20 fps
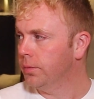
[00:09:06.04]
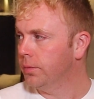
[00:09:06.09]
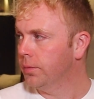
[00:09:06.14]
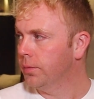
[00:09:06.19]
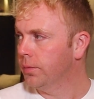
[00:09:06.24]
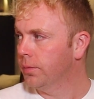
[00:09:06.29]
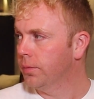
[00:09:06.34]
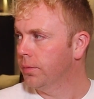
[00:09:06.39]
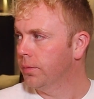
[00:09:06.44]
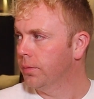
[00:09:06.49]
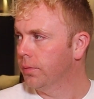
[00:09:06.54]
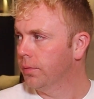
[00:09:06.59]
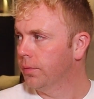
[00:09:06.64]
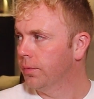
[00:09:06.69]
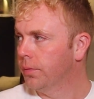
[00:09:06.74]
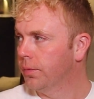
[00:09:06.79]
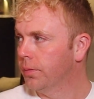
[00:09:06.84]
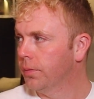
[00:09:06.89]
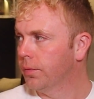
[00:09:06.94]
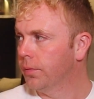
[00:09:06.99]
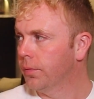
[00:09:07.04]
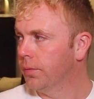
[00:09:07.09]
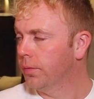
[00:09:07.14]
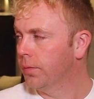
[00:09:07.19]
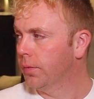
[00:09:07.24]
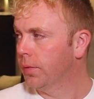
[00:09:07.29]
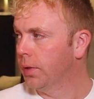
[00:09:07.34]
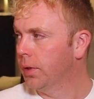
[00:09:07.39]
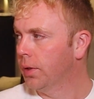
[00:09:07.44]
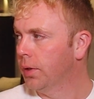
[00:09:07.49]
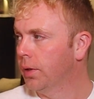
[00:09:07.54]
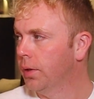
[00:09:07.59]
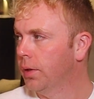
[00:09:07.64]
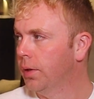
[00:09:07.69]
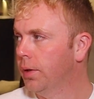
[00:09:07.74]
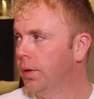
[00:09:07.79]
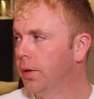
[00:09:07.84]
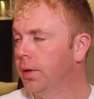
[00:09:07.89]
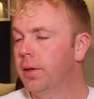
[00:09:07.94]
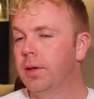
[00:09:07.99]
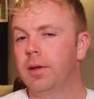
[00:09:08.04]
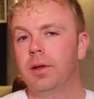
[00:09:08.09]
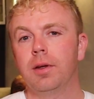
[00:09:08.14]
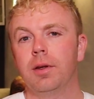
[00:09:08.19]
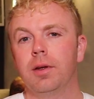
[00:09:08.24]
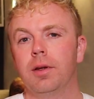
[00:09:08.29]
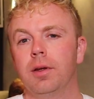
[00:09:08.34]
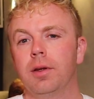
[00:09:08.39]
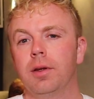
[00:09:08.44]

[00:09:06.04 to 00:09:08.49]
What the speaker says: This person isn't speaking.